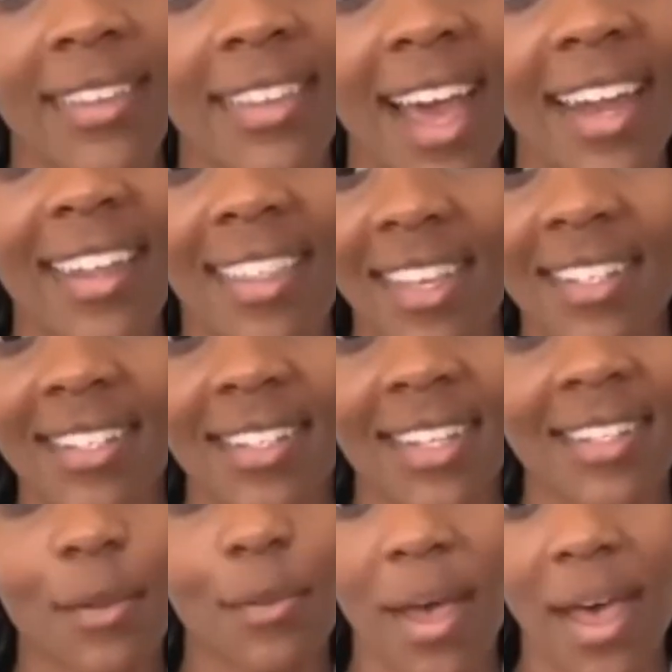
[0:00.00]
that this
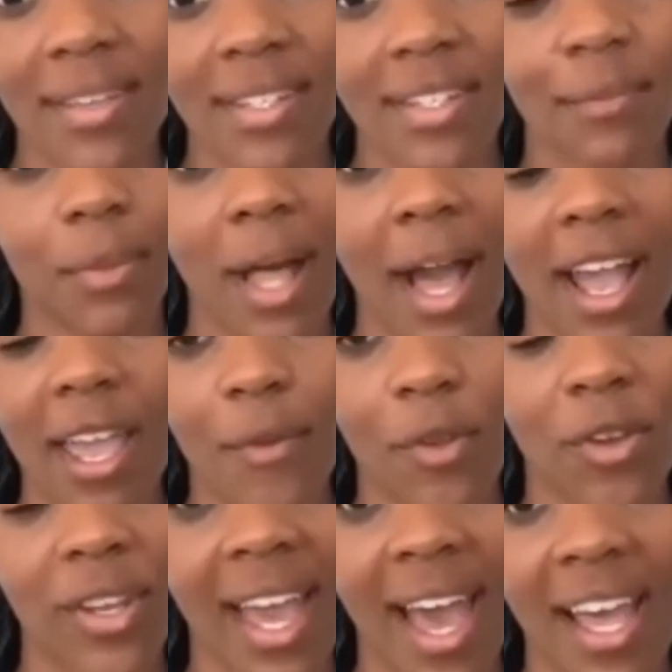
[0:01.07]
is the best the Black
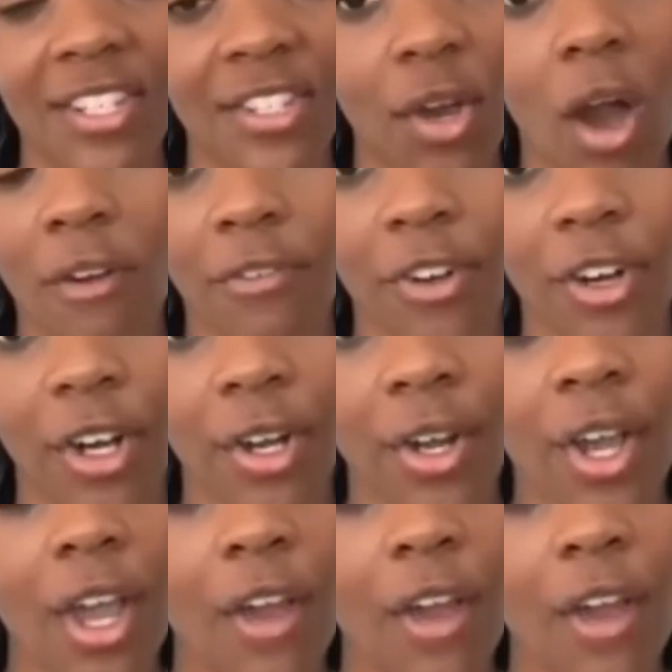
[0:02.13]
community has to offer.